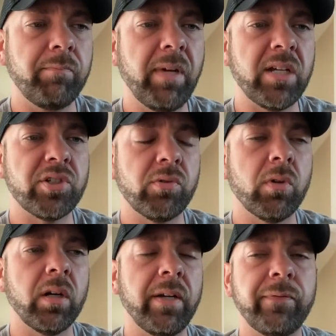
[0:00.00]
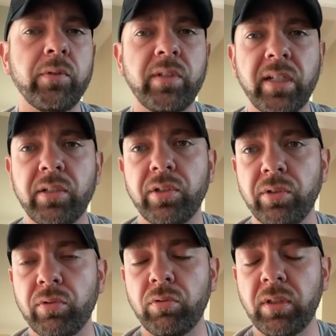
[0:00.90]
make sure if you did
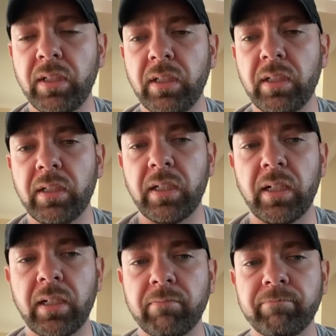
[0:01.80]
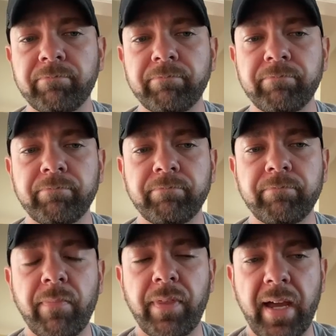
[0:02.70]
do
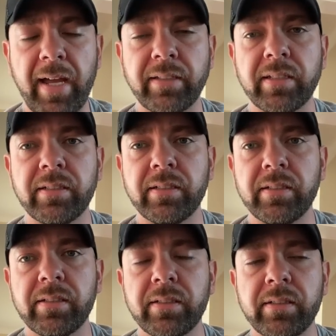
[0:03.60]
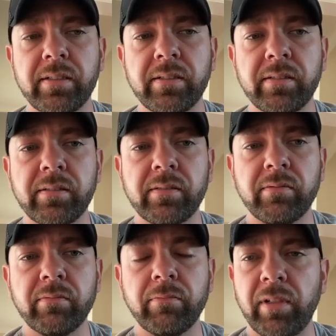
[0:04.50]
that
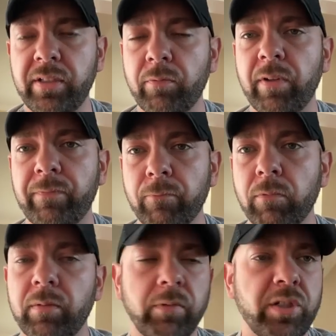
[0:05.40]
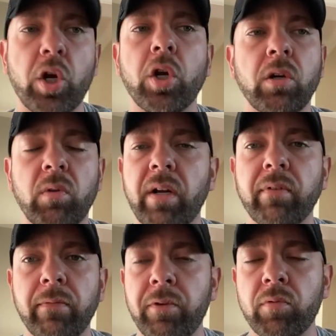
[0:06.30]
return or
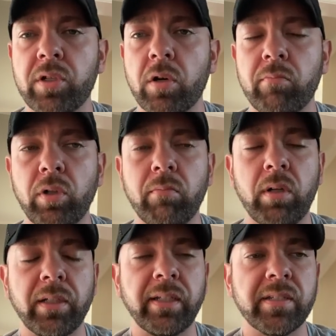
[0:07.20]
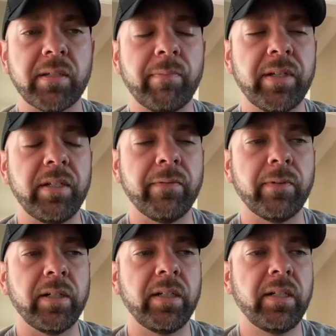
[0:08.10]
whatever, if you return to Bowling Ball to get something
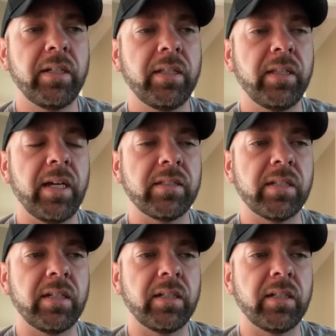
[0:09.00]
different, that,